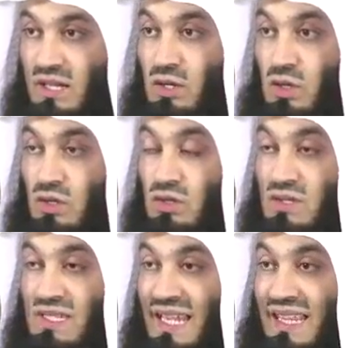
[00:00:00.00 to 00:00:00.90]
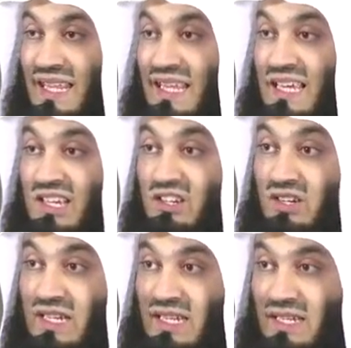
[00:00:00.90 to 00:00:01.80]
Not to say they
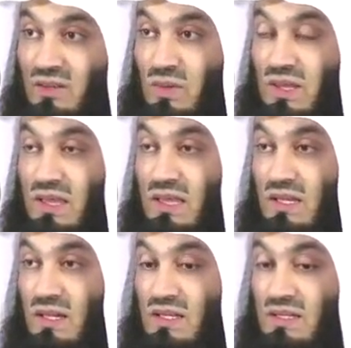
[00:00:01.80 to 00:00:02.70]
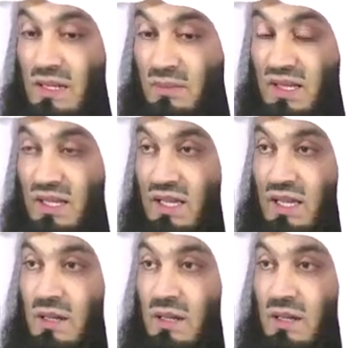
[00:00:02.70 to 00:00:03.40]
agree with something,